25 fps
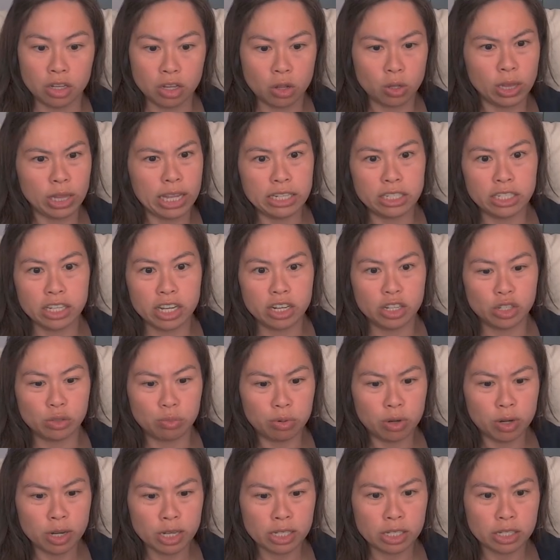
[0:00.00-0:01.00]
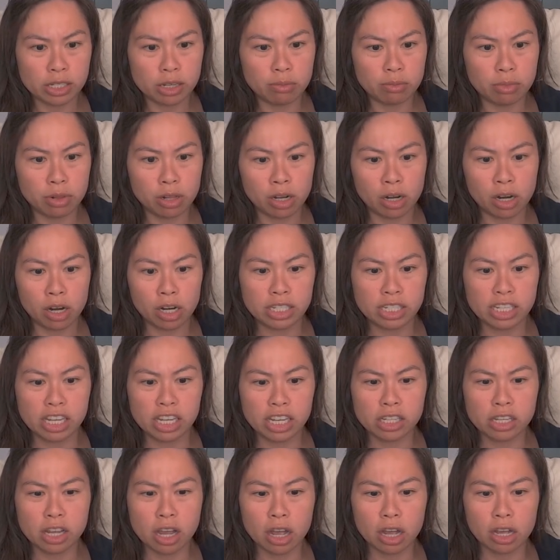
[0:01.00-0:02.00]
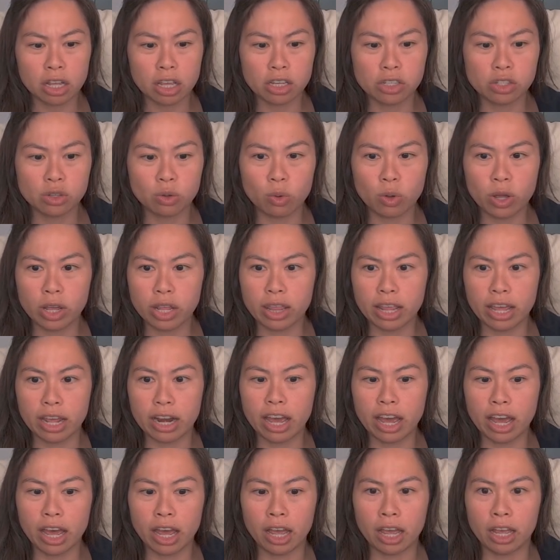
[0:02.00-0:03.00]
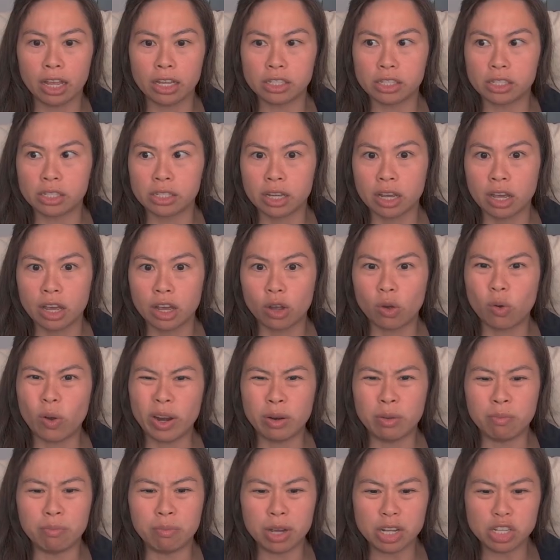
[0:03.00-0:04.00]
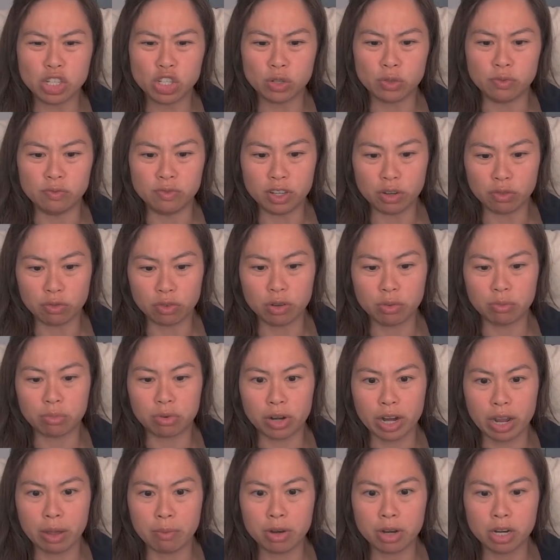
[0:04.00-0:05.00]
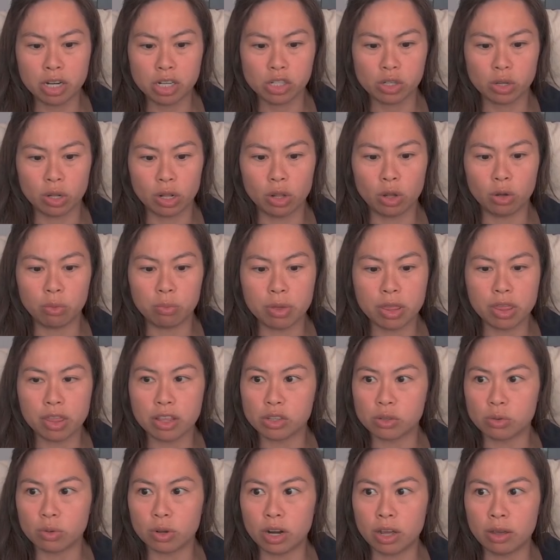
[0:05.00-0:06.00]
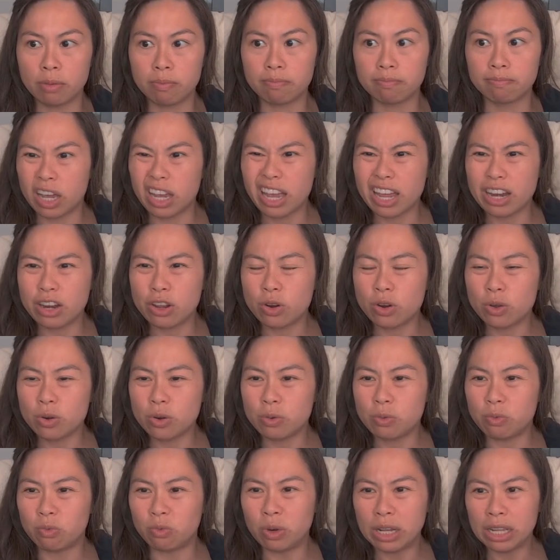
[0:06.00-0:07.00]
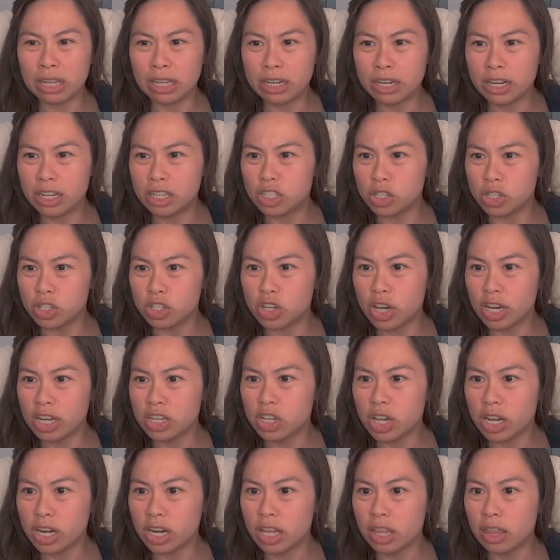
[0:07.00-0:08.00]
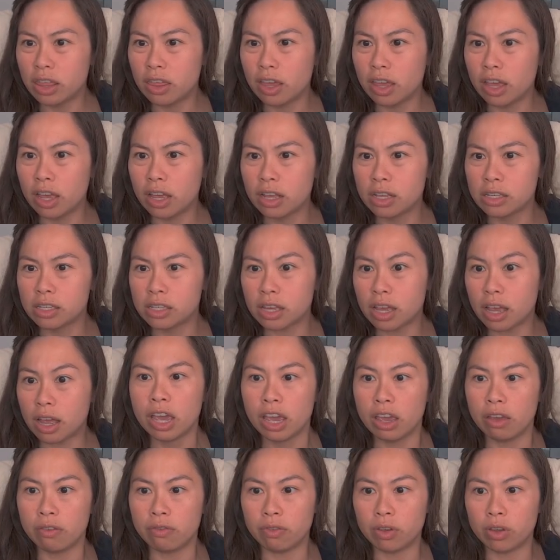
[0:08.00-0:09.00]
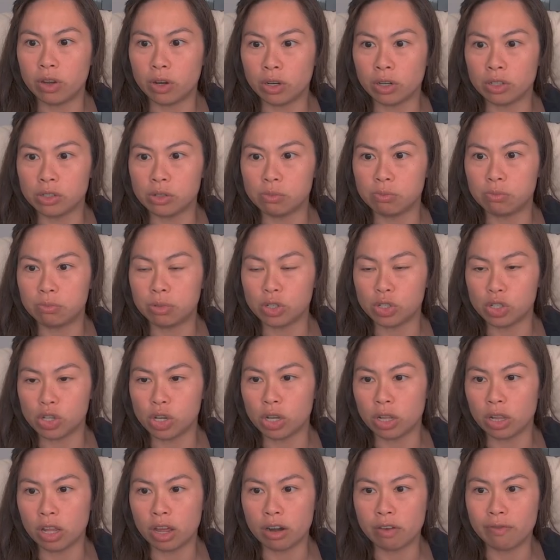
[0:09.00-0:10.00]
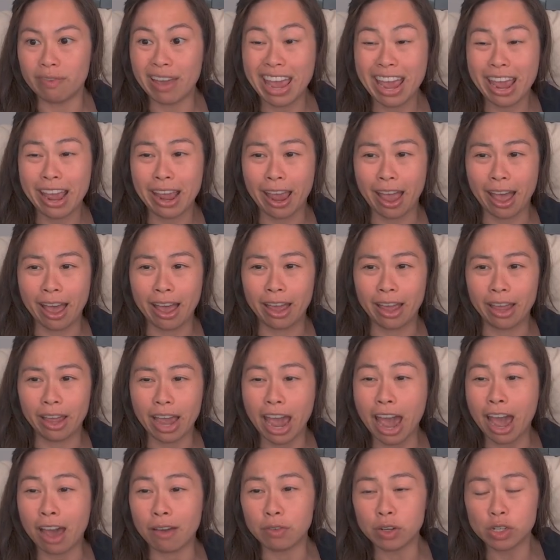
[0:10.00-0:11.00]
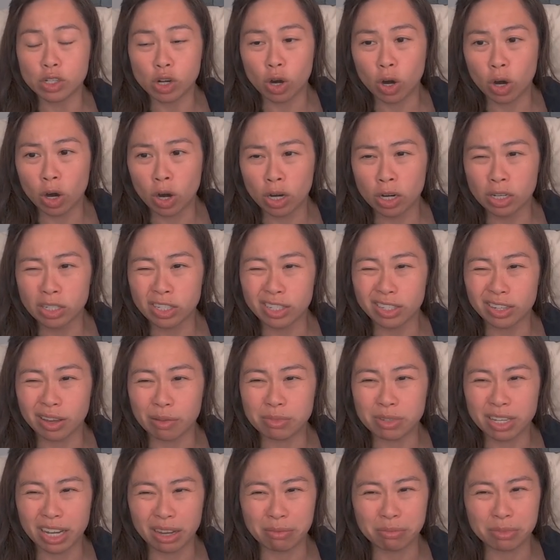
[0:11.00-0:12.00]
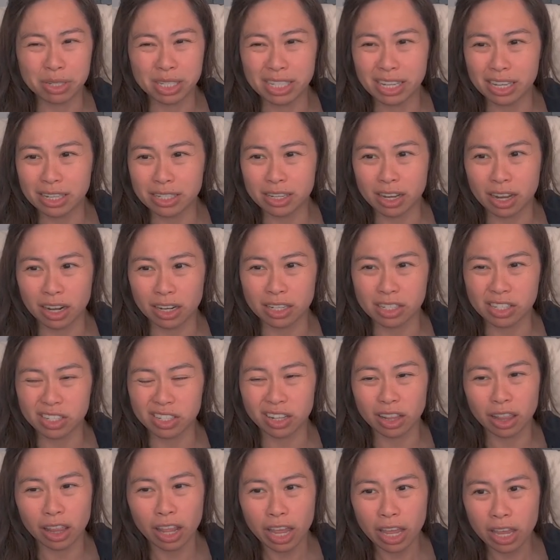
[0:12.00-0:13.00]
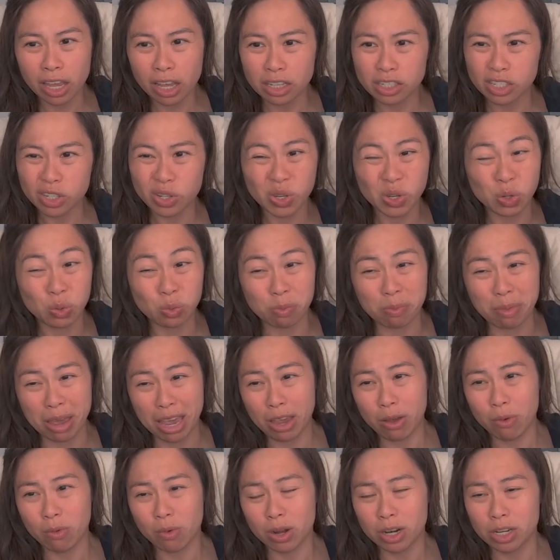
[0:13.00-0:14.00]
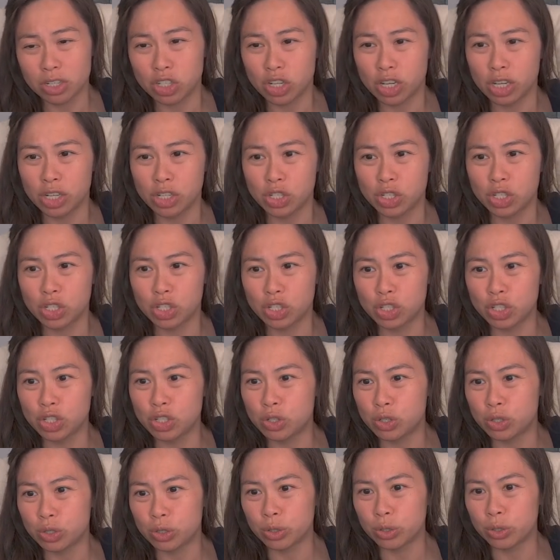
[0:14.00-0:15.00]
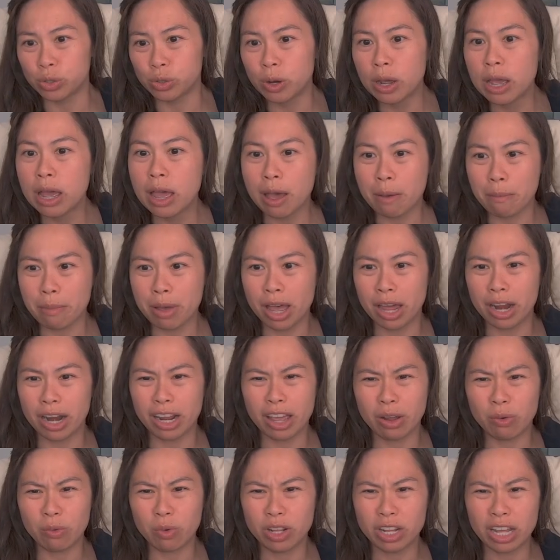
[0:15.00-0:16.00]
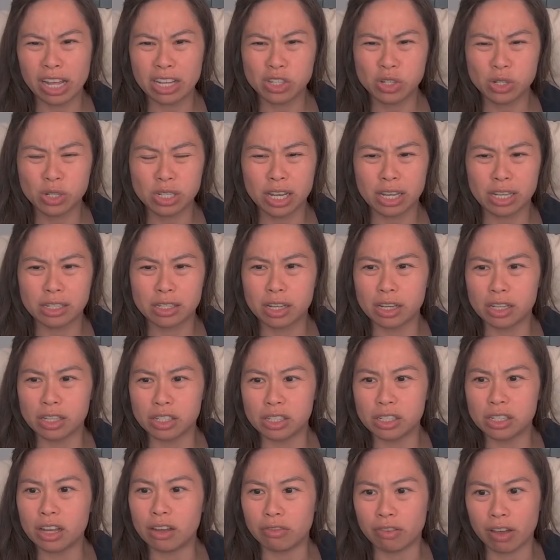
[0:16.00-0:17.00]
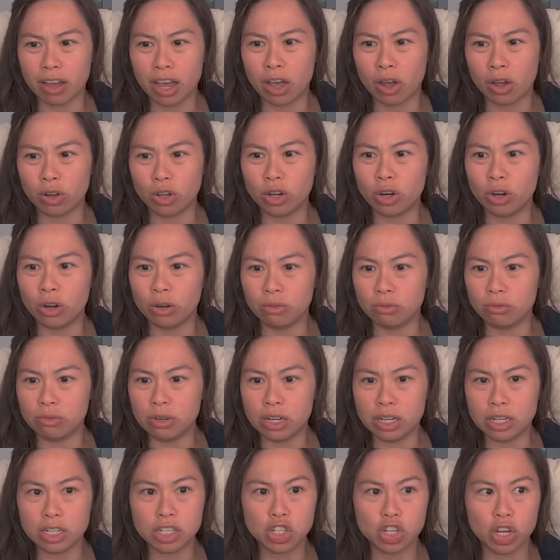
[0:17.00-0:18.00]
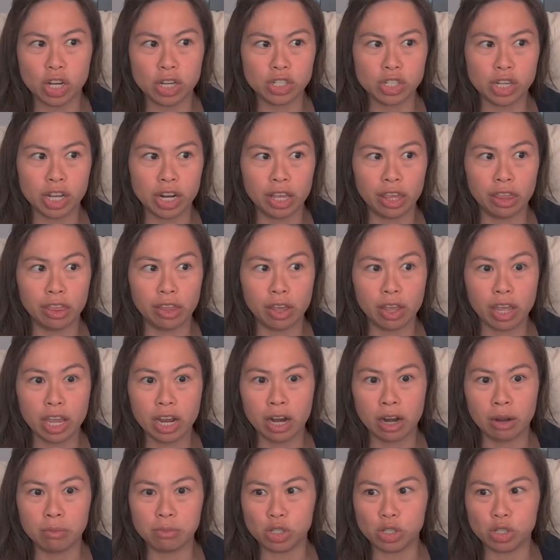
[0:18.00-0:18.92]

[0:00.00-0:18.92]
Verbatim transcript: So, LinkedIn is pretty similar. TikTok is the one that has quite a bunch of different parameters. So, I'll open this one up. Again, you don't really need to change any things. If you're pushing a lot of AI avatars, sometimes sometimes TikTok doesn't like it. So you may want to change this to true. But again, when as you're testing stuff out, you don't need to change anything here.